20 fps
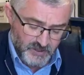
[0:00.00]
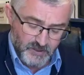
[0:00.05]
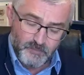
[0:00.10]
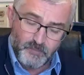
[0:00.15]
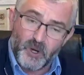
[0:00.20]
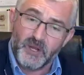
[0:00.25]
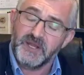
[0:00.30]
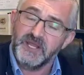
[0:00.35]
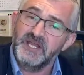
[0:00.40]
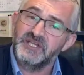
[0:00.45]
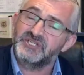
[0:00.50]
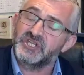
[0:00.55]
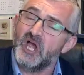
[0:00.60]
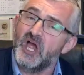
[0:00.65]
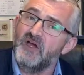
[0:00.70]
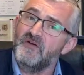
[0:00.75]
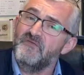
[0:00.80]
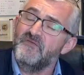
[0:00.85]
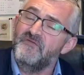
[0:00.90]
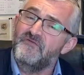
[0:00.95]
But he's
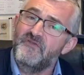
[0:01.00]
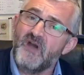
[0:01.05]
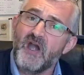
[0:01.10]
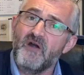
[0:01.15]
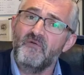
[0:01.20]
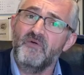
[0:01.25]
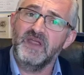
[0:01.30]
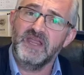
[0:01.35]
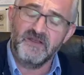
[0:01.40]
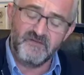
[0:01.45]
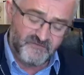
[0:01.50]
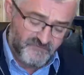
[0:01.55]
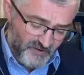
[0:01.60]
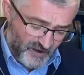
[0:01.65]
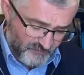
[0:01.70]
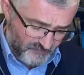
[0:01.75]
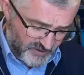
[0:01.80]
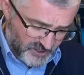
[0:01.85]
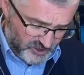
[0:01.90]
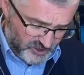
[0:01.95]
very, very